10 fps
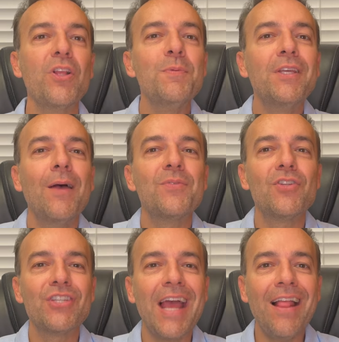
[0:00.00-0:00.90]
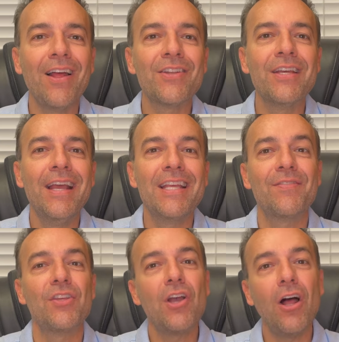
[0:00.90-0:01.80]
Where this becomes a challenge is
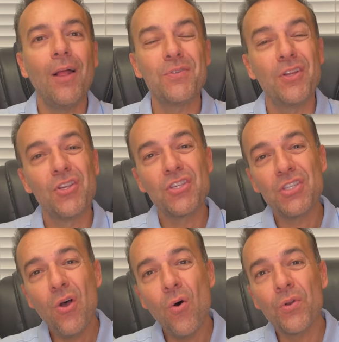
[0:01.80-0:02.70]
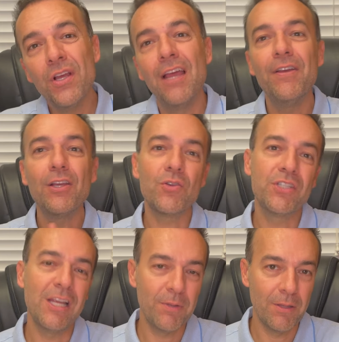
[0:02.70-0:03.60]
if the call option that you sold, if it goes
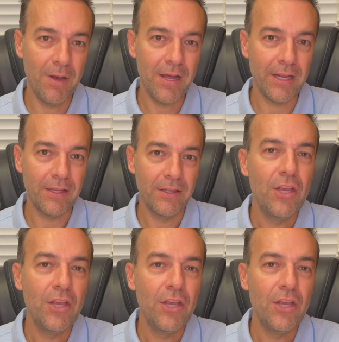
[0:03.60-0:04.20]
deep in the money.